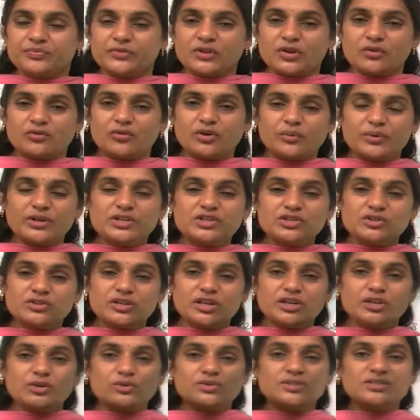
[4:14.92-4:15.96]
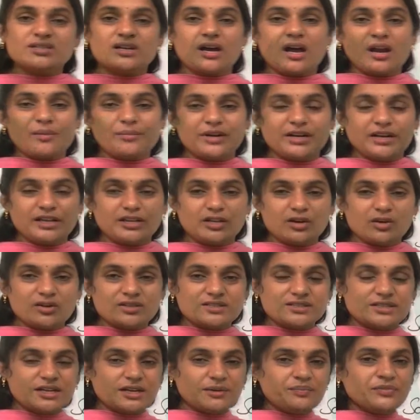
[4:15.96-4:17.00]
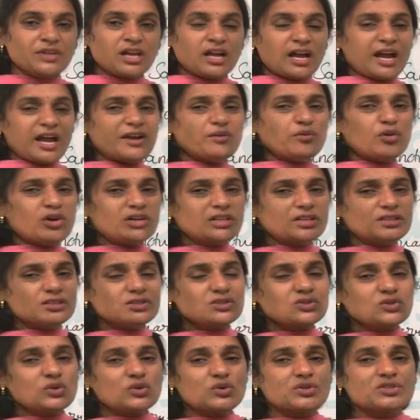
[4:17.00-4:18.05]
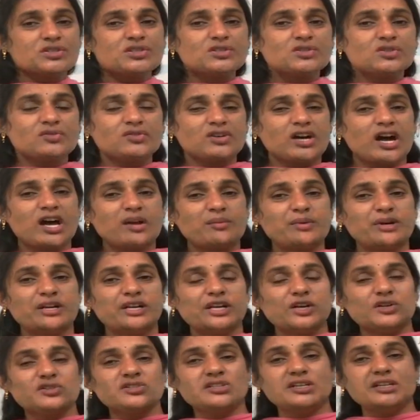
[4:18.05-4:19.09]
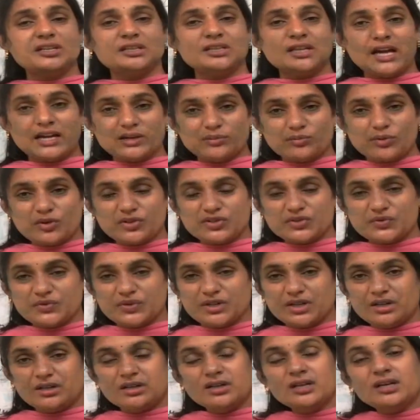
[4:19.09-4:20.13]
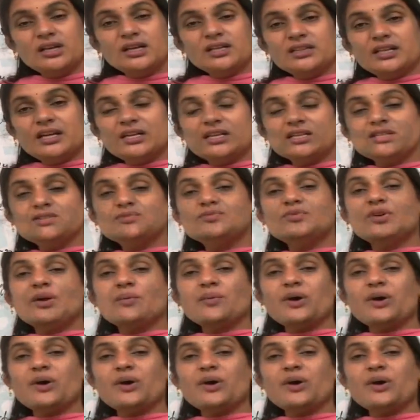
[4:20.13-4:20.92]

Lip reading: for which they use carbon dioxide. And what are the sources of carbon dioxide in the atmosphere? That is, from